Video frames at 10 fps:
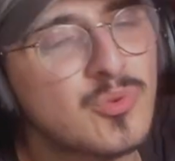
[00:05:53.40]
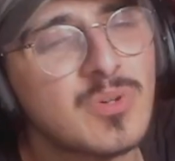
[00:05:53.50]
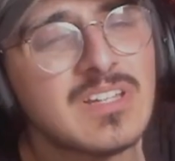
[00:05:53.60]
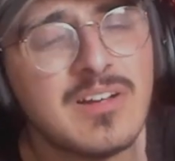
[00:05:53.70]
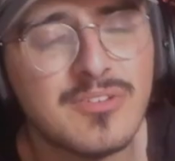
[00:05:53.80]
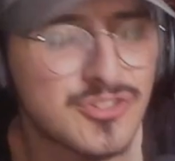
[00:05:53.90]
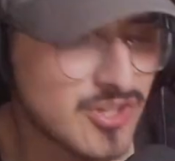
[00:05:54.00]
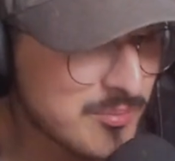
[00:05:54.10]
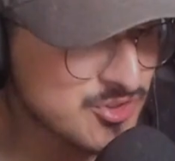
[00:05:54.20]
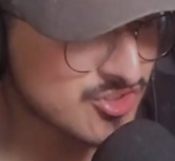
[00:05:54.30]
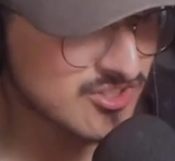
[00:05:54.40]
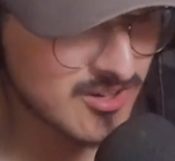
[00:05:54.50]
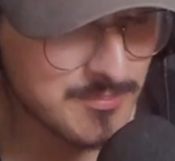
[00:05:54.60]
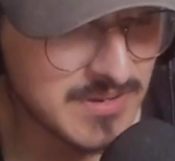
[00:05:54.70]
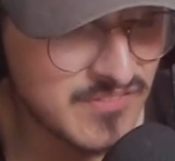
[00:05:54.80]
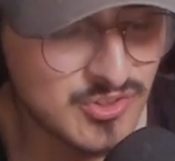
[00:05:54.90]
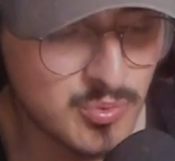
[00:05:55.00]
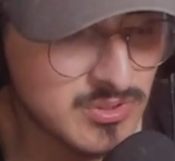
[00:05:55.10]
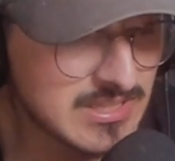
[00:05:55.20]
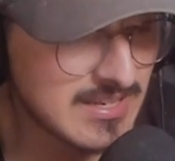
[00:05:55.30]
what the hell did Donald Trump even
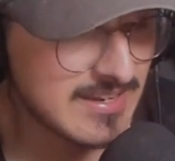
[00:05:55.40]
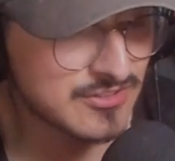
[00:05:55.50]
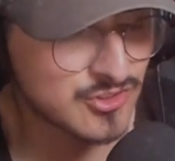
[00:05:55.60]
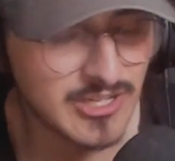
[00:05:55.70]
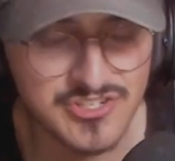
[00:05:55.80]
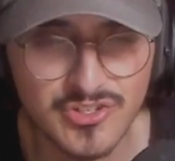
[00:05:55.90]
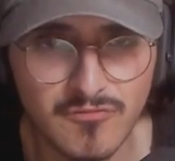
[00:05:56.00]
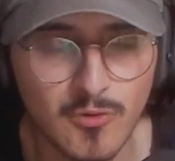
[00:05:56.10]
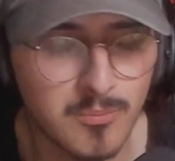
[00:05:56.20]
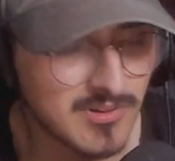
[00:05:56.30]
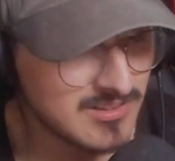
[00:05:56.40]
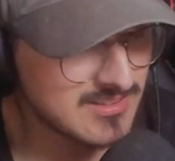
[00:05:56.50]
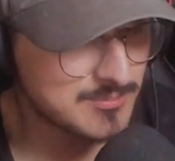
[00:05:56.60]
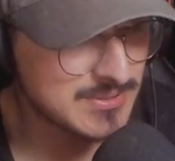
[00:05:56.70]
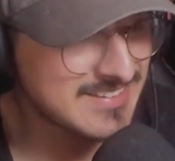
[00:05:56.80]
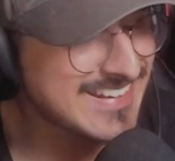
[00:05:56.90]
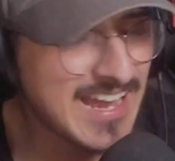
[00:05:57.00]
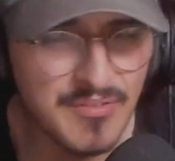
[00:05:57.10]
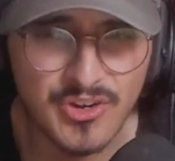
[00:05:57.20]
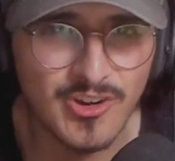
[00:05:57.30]
do with that International Football League? Because I
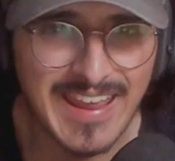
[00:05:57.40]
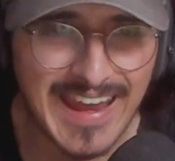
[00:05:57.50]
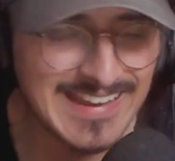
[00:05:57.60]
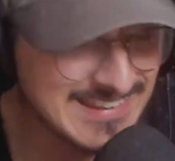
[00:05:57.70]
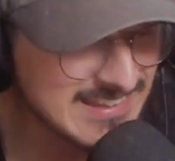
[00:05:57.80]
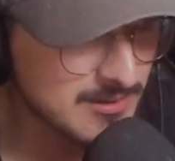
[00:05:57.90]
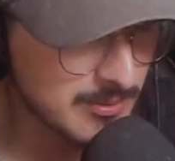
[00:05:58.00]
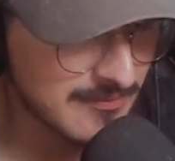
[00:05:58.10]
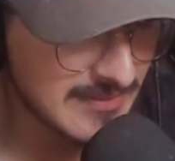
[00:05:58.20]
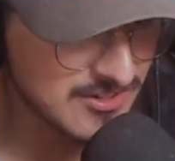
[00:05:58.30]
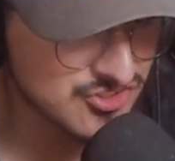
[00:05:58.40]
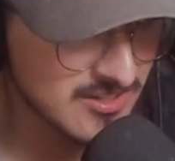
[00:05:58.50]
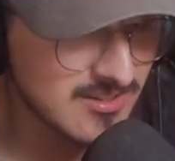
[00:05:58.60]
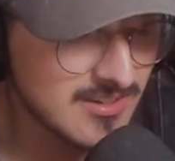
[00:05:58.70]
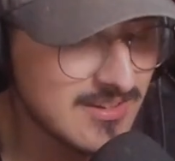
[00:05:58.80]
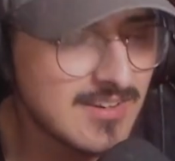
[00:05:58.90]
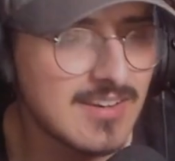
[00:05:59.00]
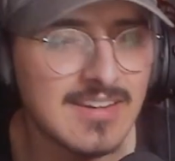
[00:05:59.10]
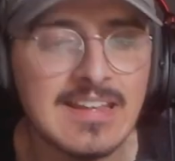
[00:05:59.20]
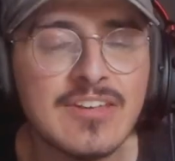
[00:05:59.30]
haven't heard anything about that shit.
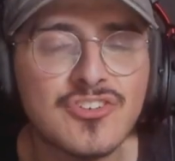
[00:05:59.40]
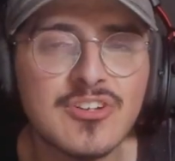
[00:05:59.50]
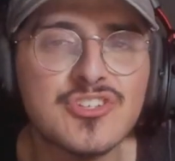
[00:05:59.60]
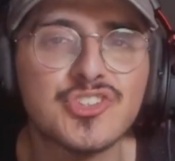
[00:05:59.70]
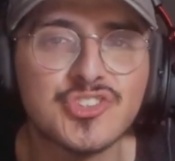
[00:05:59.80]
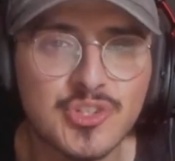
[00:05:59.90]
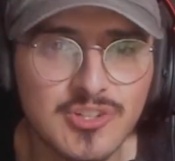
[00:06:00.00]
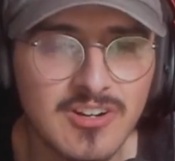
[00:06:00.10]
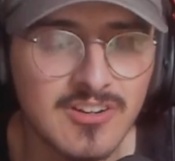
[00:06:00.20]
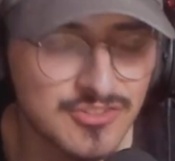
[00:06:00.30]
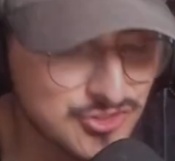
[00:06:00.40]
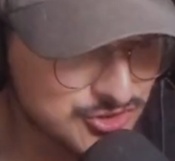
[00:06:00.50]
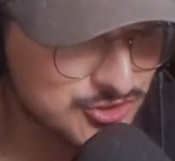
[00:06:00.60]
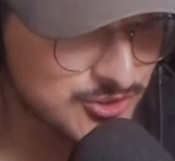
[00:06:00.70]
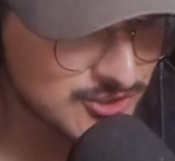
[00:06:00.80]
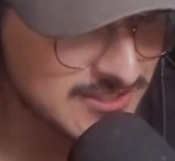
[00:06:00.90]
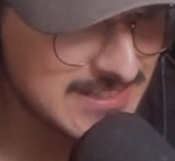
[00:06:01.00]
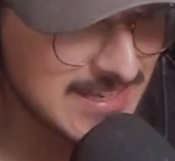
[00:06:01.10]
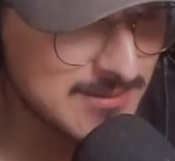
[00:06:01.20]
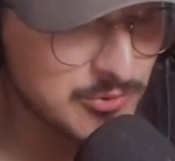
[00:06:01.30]
He literally just took out, just took
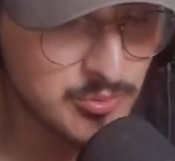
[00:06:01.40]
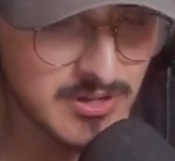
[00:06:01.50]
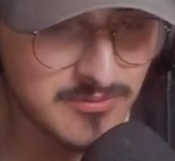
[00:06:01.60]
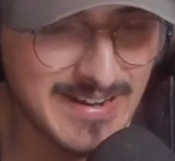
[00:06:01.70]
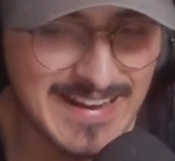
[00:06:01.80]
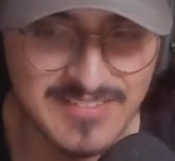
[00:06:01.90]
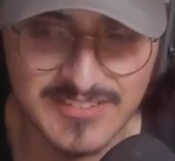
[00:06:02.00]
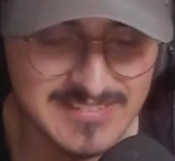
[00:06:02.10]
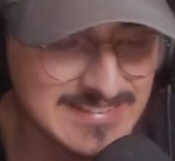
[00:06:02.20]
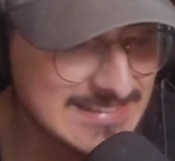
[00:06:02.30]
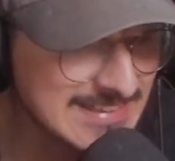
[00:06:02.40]
the name or whatever, and just